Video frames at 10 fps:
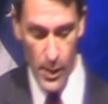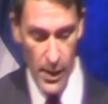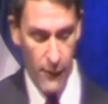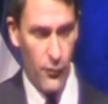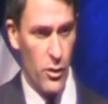
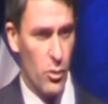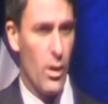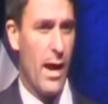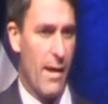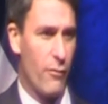If you
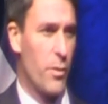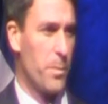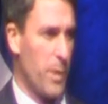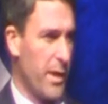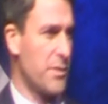ever
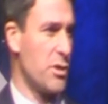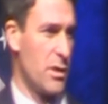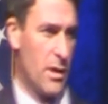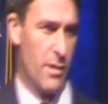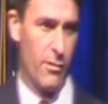picked a
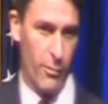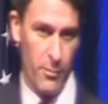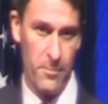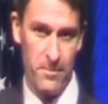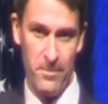year
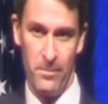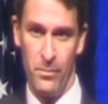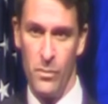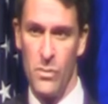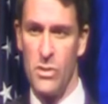
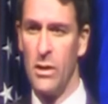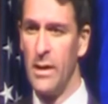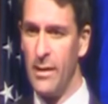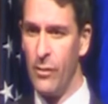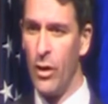to
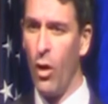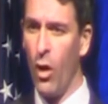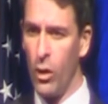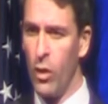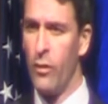leave it
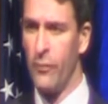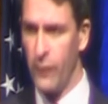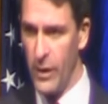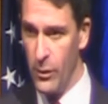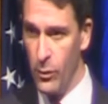all on the
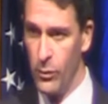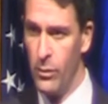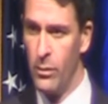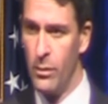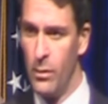field,
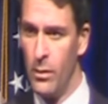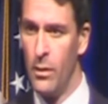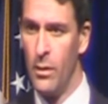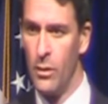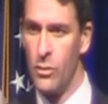
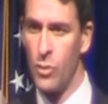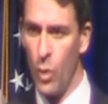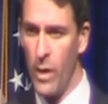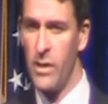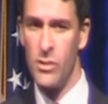
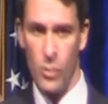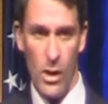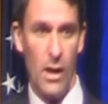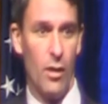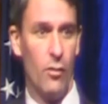
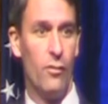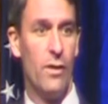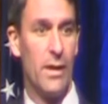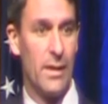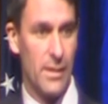2012
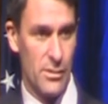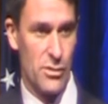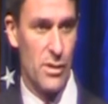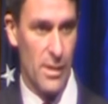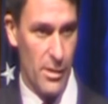is
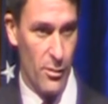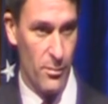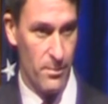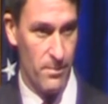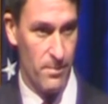the year.
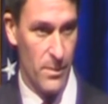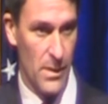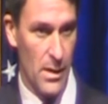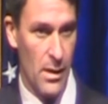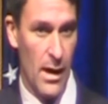
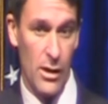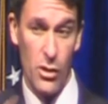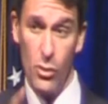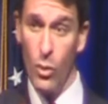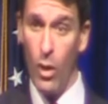And
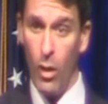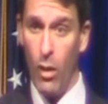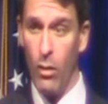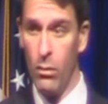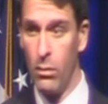you
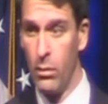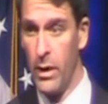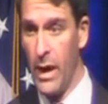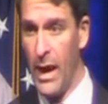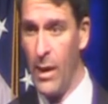all
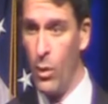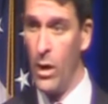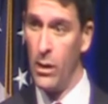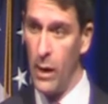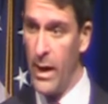in
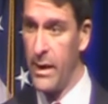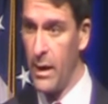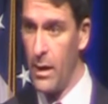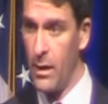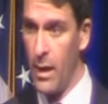Iowa, like
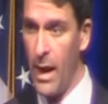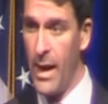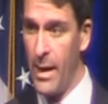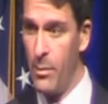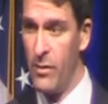I
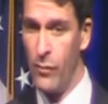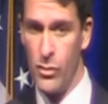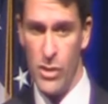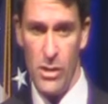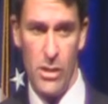am in
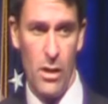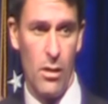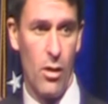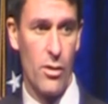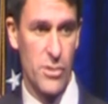
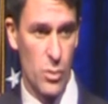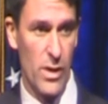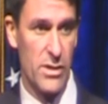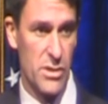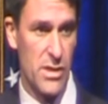Virginia, are a
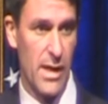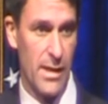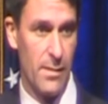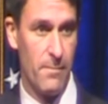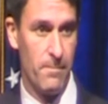swing state.